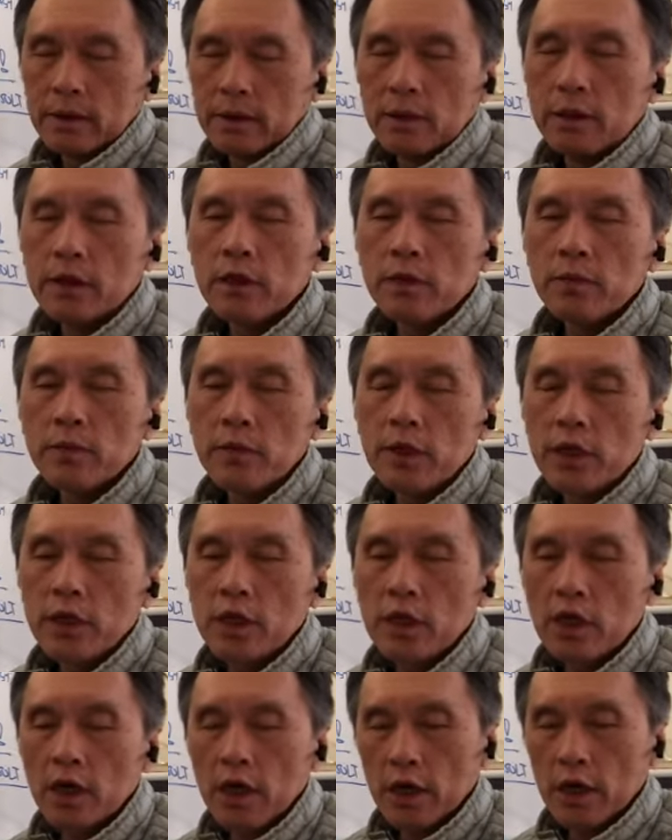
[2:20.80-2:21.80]
give
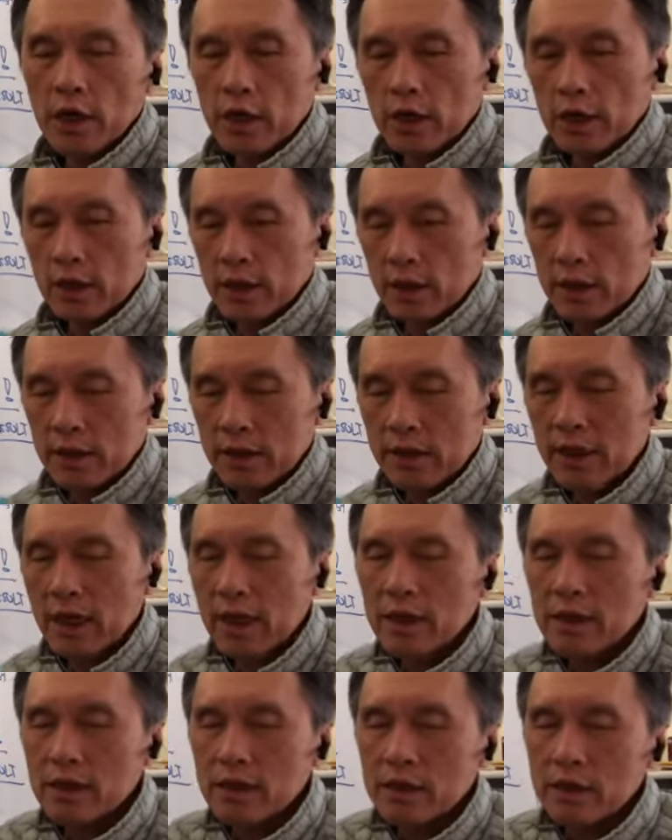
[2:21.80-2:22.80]
me a
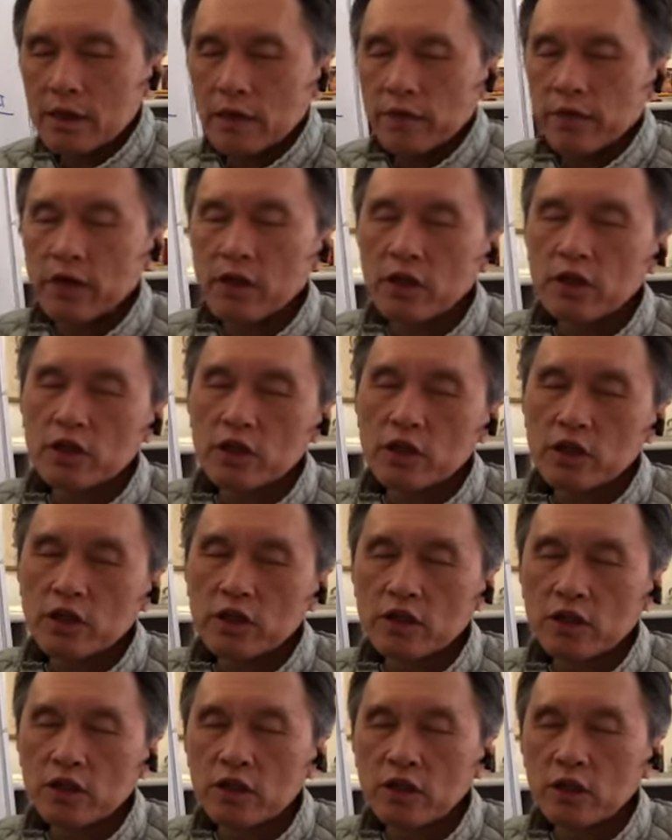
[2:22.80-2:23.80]
sense of
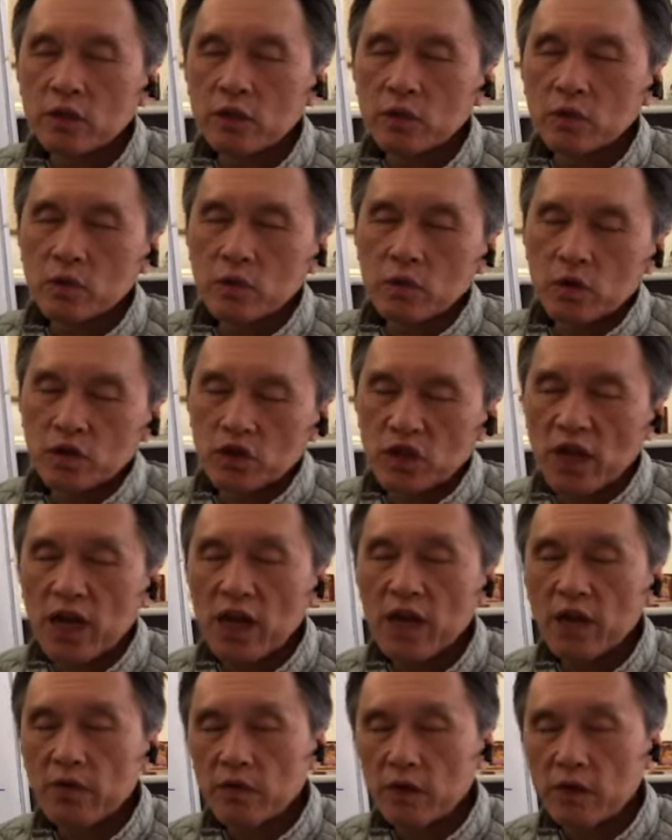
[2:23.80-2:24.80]
urgency to
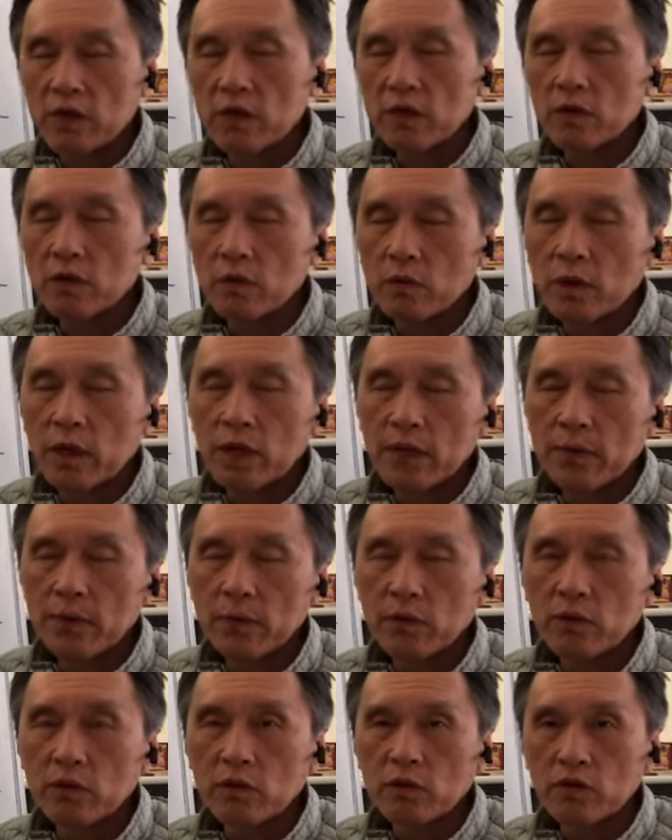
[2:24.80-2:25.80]
share with you what I'm
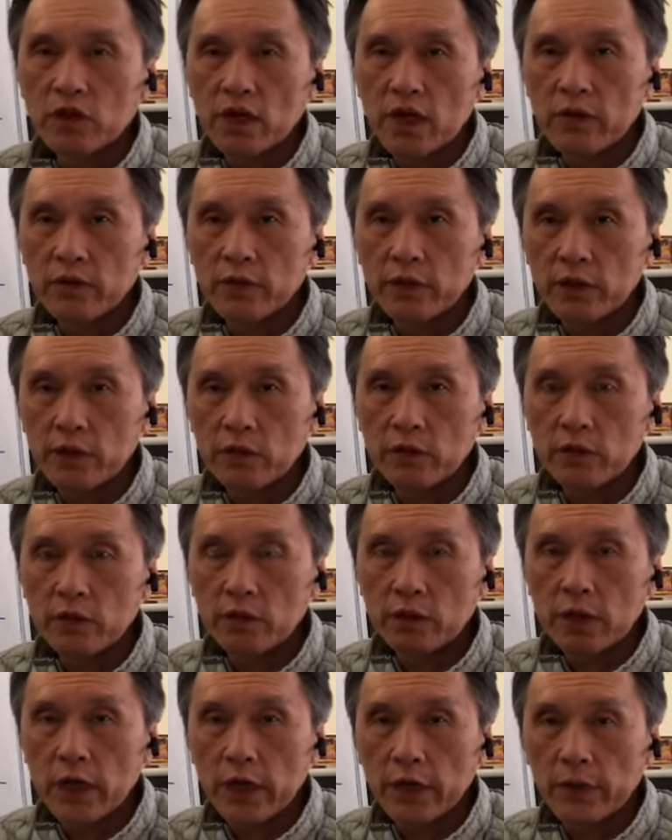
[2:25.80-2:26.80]
going to share with you
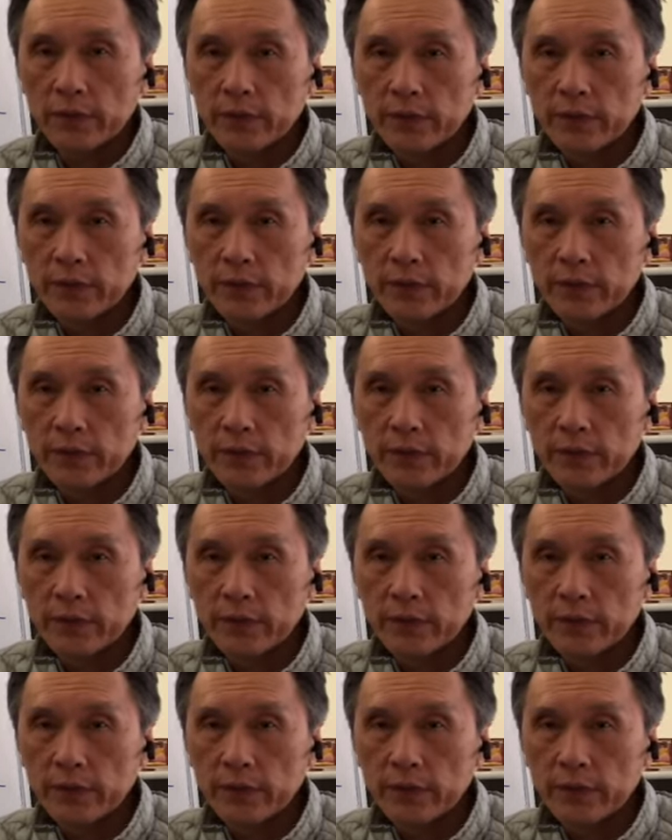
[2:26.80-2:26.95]
today.